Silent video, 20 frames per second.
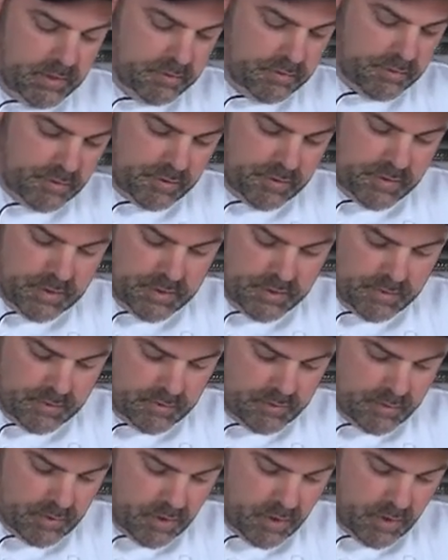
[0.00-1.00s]
gizzard,
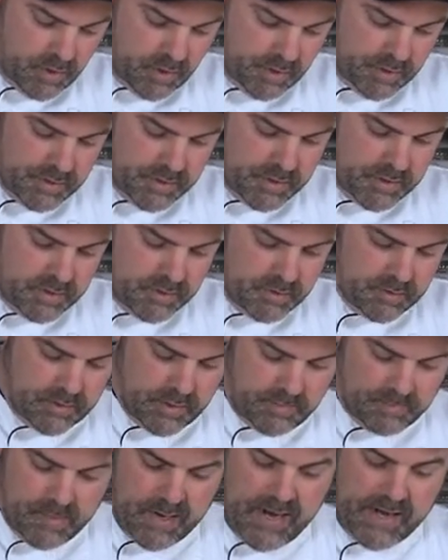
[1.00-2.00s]
the heart.
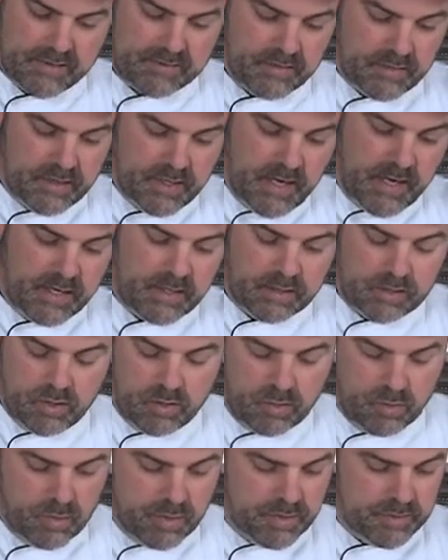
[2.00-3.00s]
They pack the neck
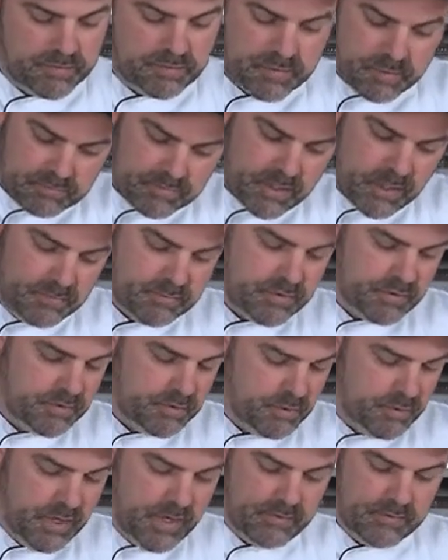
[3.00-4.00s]
along with it. Sometimes they
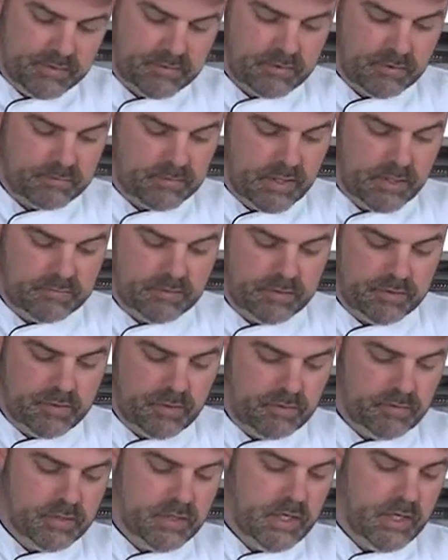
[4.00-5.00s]
do have it, sometimes they
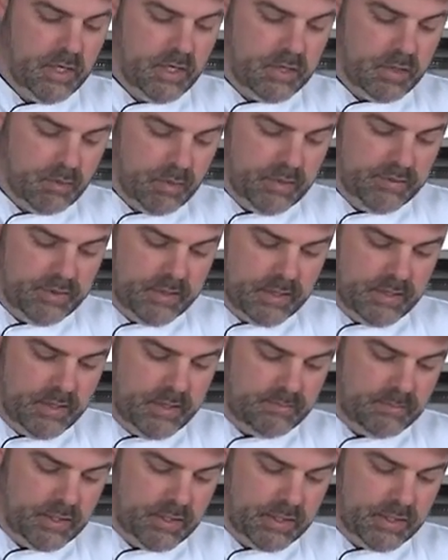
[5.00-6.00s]
don't. The one thing
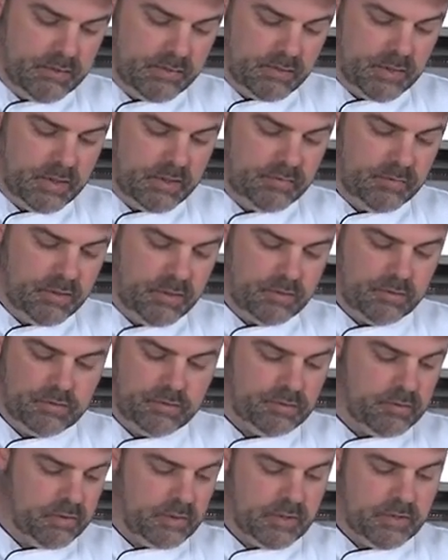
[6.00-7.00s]
I am going to get rid of, though,
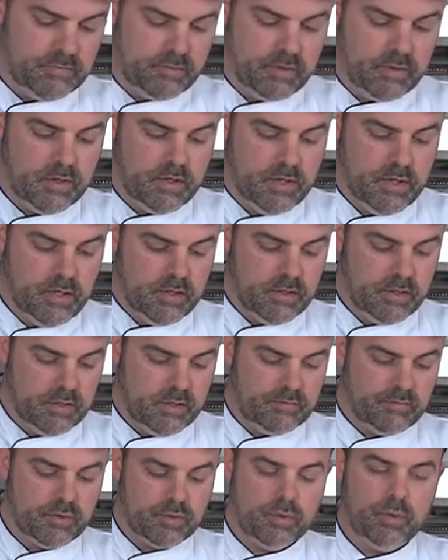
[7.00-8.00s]
is the liver. The
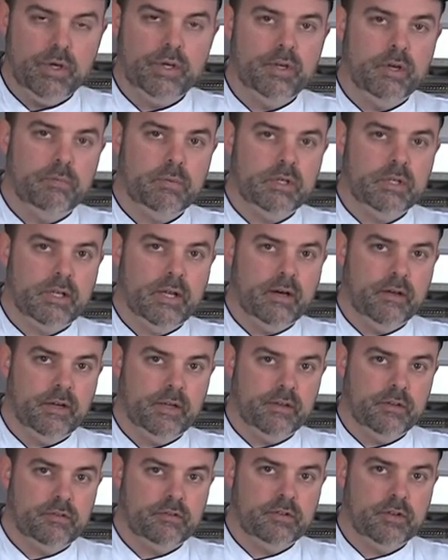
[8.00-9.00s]
liver will end up
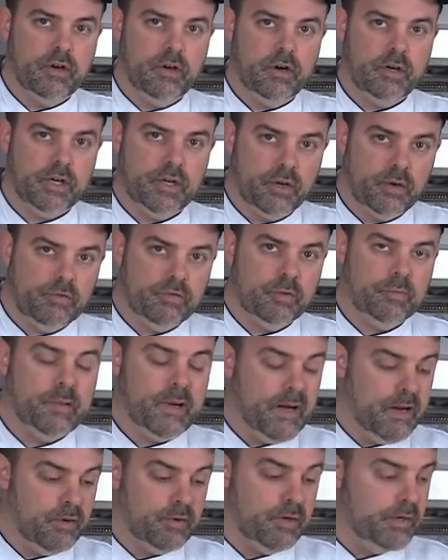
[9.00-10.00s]
clouding the stock and
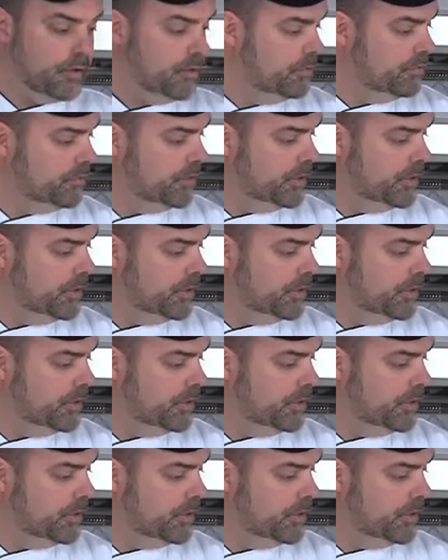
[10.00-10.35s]
overpowering the